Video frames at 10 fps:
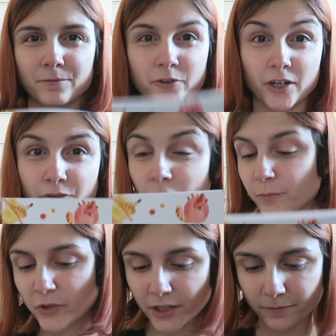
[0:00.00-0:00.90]
for a
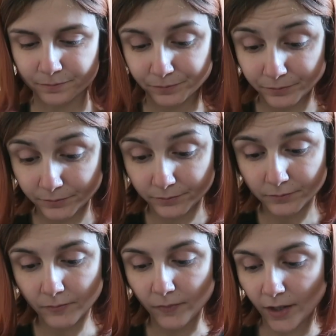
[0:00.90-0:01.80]
notebook.
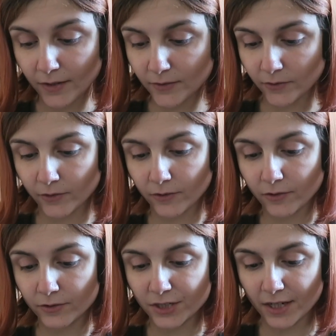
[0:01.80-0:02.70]

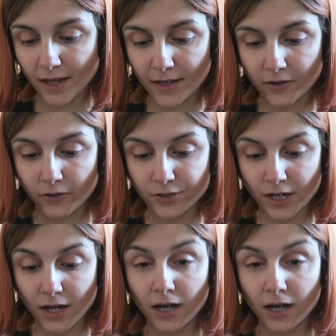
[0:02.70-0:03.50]
So then I got